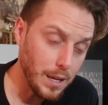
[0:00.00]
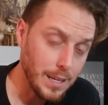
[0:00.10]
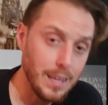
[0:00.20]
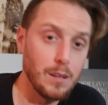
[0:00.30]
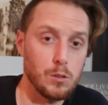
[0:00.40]

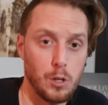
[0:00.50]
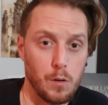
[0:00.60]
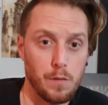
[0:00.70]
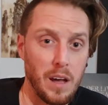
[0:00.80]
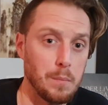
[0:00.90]
killed her
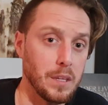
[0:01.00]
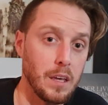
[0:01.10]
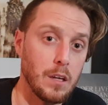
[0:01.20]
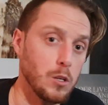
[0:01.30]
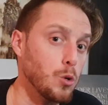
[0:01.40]
family
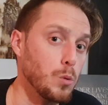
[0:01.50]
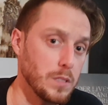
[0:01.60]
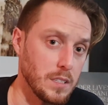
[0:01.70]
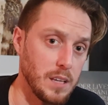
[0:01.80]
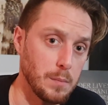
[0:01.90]
and who is
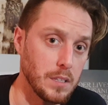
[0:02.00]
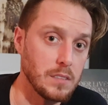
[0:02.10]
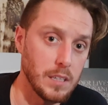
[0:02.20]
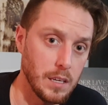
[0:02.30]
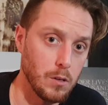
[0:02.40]
attempting to
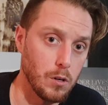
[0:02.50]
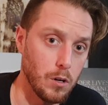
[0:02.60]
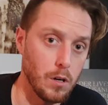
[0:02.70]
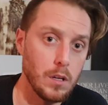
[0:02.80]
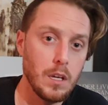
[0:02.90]
kill
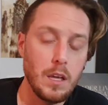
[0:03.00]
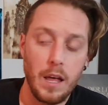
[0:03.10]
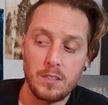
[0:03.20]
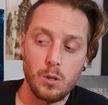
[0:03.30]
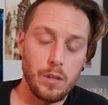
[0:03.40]
her.
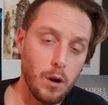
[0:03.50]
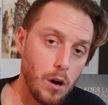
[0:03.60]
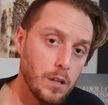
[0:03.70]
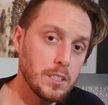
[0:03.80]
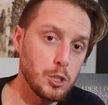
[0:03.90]
And so they're
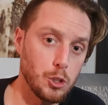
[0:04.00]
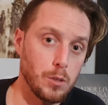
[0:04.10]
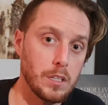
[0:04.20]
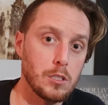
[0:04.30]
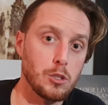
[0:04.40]
on this
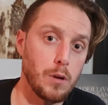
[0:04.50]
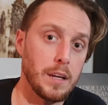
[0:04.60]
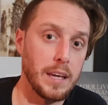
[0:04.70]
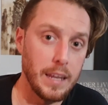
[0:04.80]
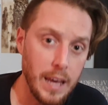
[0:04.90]
journey to try to
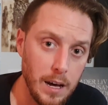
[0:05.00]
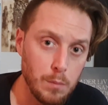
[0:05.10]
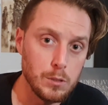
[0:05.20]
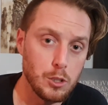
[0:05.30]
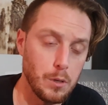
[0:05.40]
get help,
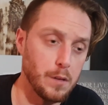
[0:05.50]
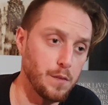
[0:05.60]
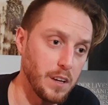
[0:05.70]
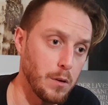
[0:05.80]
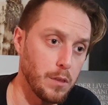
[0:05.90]
to try to
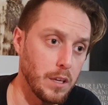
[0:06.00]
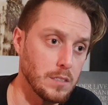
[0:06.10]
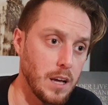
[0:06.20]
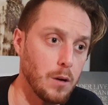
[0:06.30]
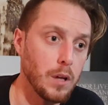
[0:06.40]
figure things
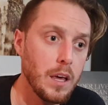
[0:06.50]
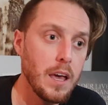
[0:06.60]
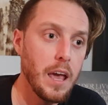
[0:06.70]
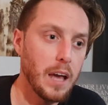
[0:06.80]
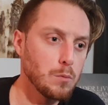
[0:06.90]
out.
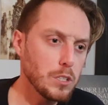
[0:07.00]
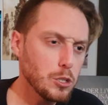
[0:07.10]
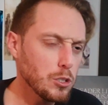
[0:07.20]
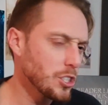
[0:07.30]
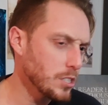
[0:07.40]
And
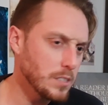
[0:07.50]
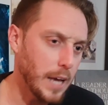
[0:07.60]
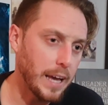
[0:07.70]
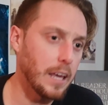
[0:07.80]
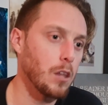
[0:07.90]
Richard's just
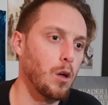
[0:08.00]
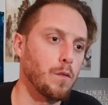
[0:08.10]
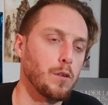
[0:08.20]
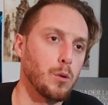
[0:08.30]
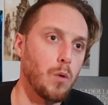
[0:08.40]
tagging along
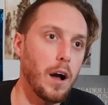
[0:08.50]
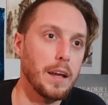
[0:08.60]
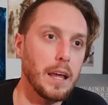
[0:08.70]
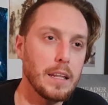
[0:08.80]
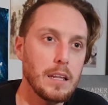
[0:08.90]
for the ride.
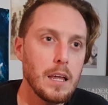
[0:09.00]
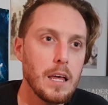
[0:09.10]
And